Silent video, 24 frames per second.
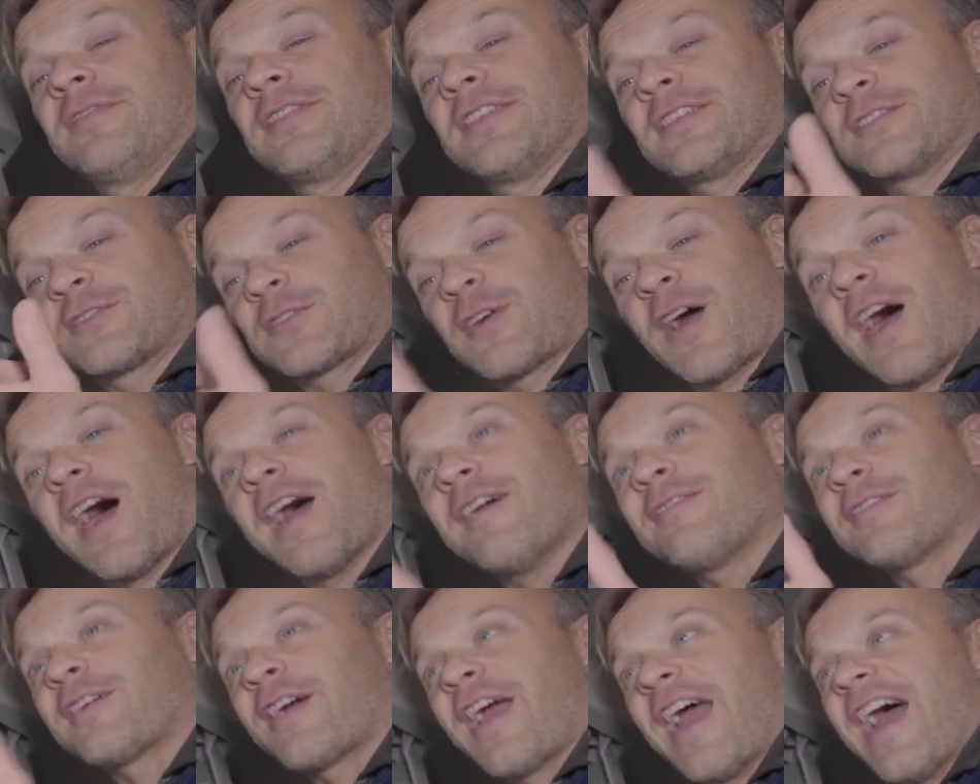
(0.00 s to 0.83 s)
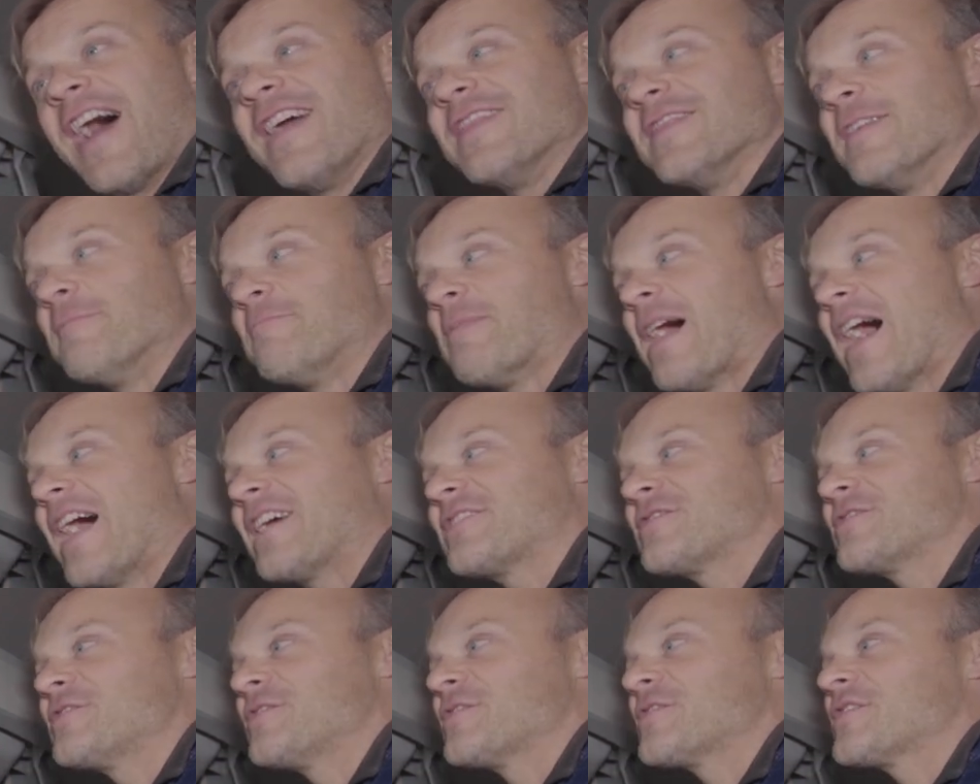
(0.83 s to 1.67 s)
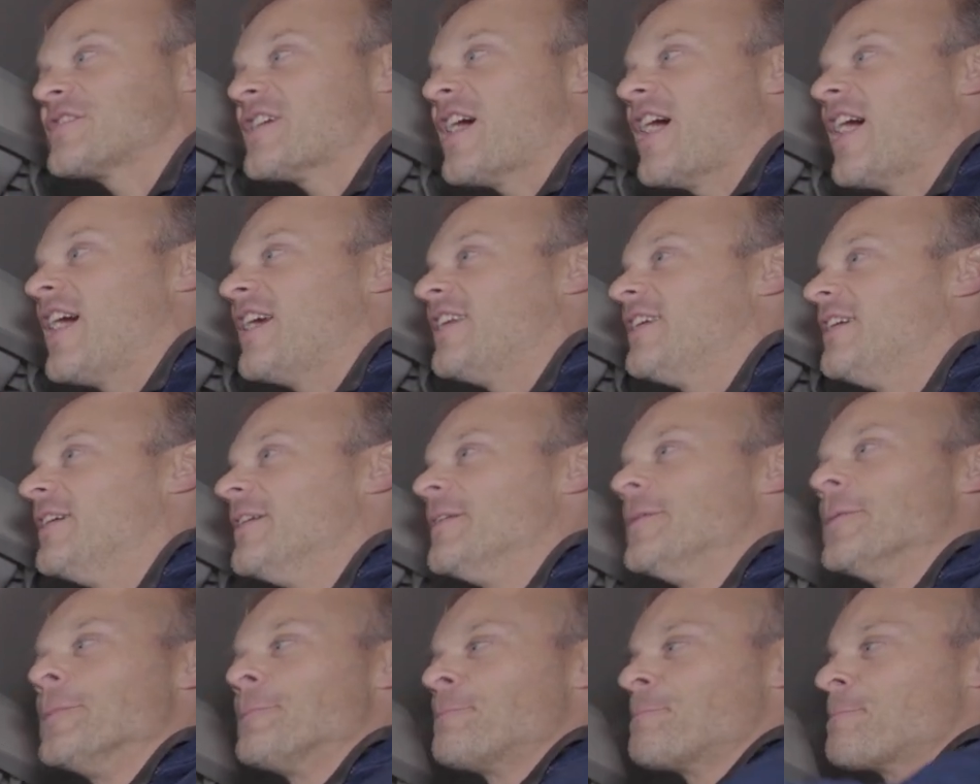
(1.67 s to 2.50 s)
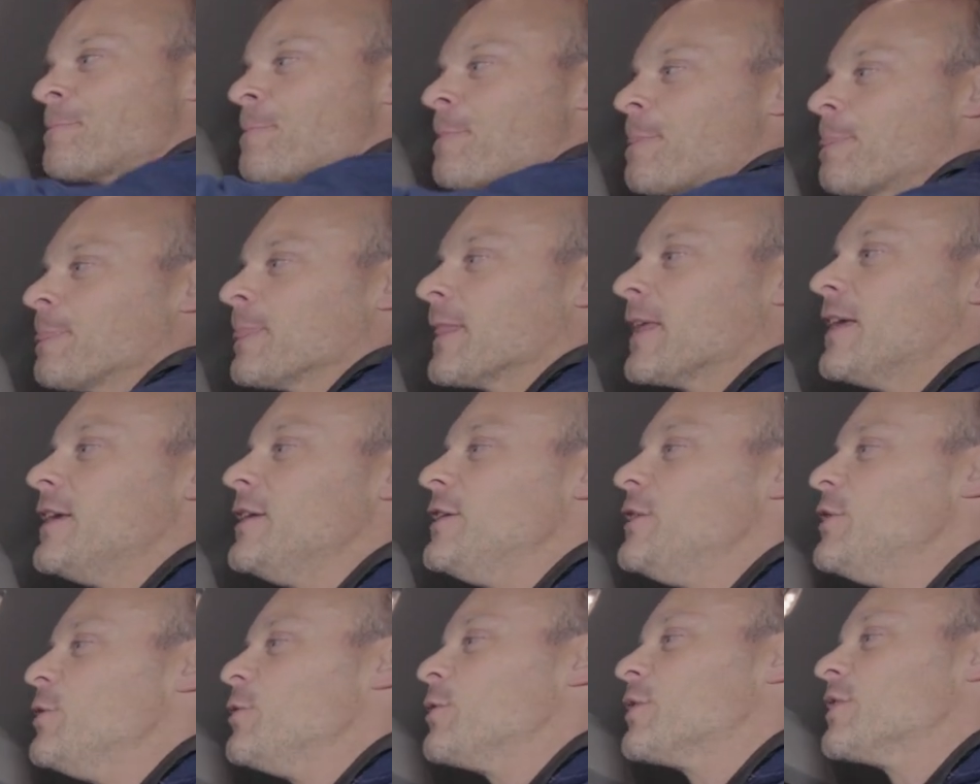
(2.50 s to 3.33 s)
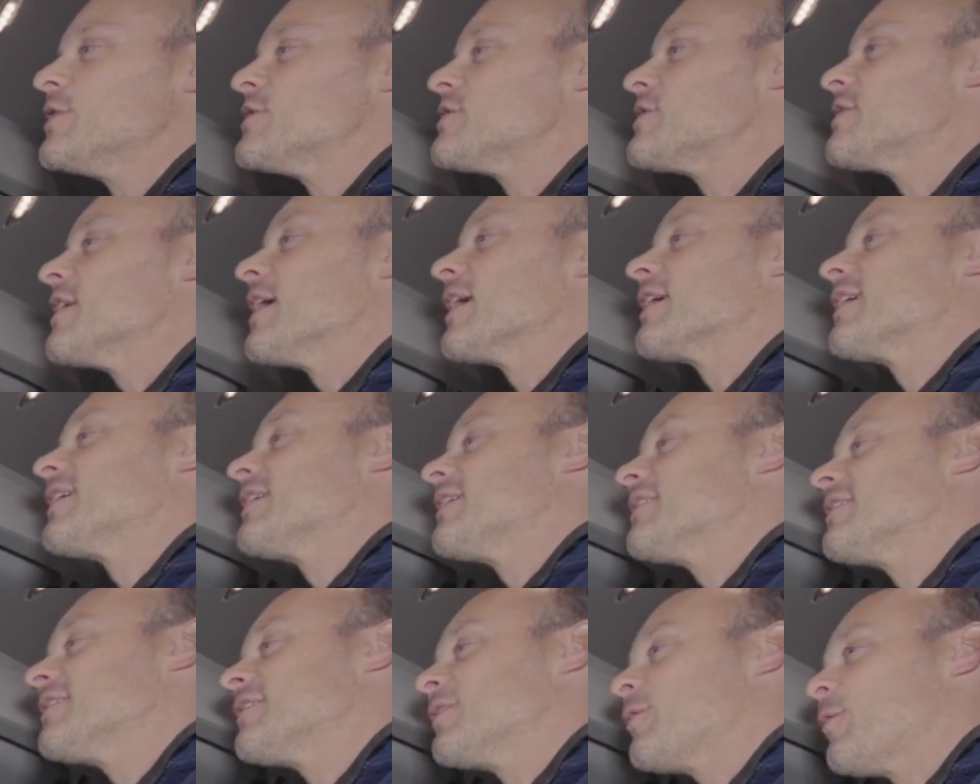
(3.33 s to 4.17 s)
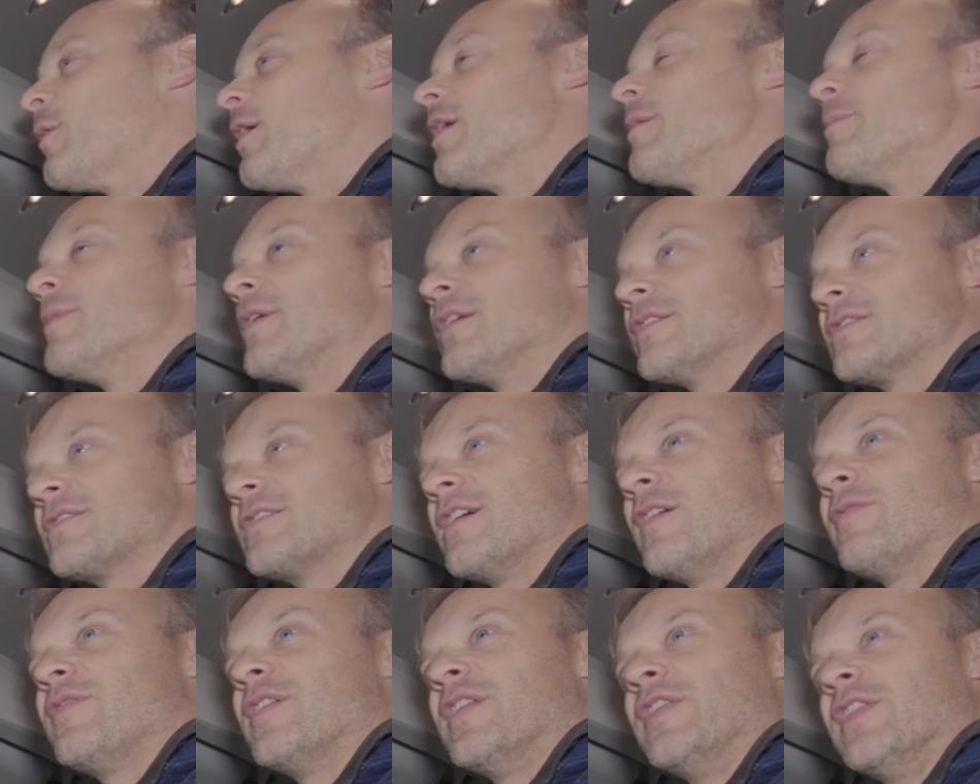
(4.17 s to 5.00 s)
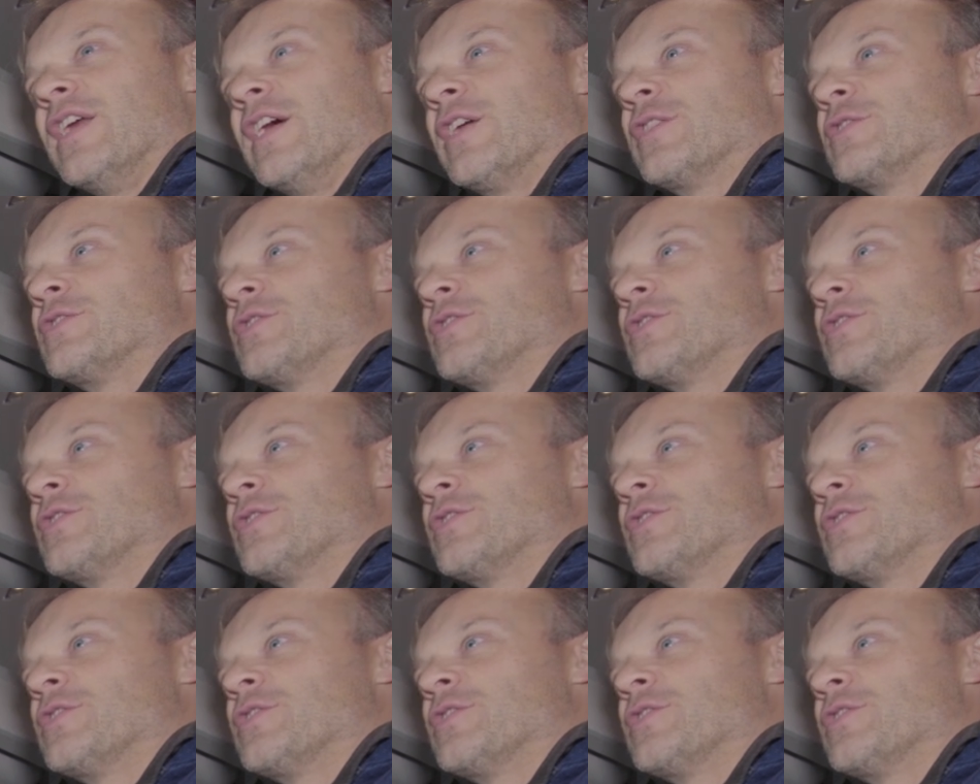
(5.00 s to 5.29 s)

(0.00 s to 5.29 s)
driver and the passenger side. You can stick quite a bit of stuff in there